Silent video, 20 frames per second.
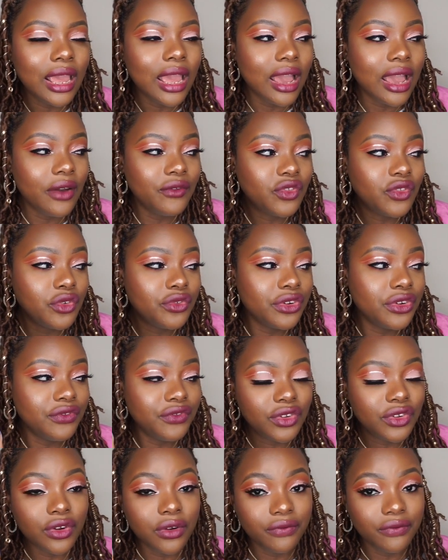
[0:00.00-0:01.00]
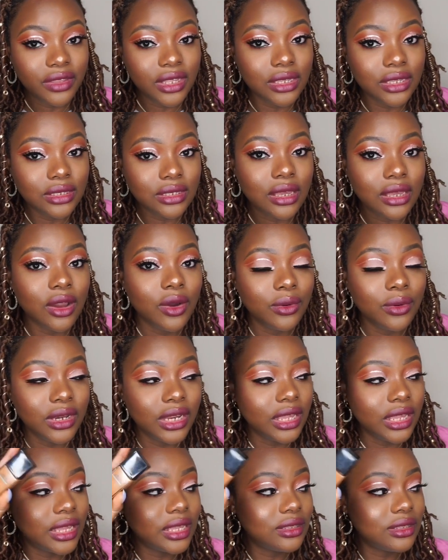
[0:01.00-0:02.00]
I've done a review of this. I'll
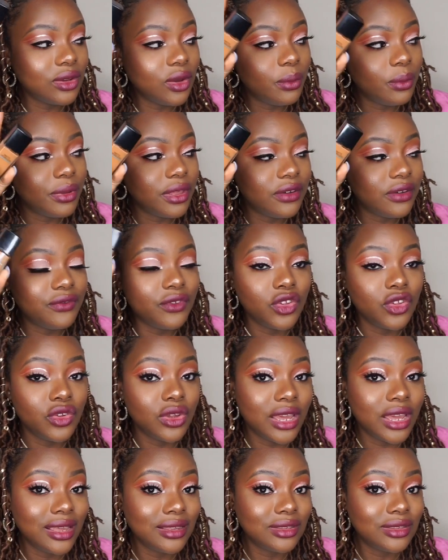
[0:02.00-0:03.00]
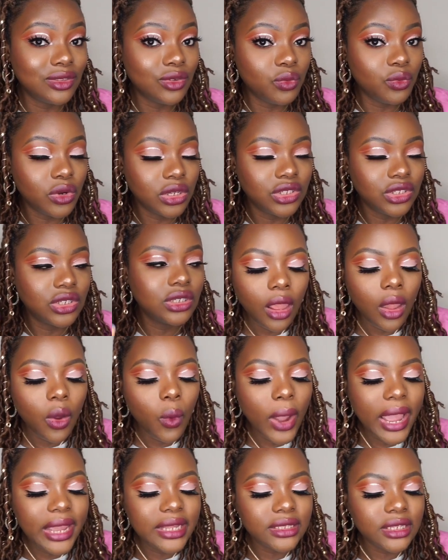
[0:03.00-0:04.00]
link it up here for you guys to watch it.
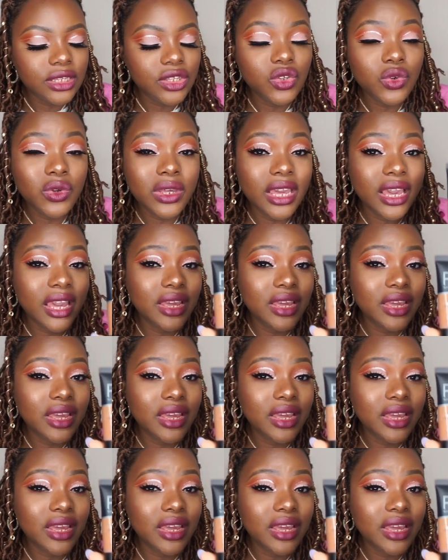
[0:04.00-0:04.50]
While in the UK, I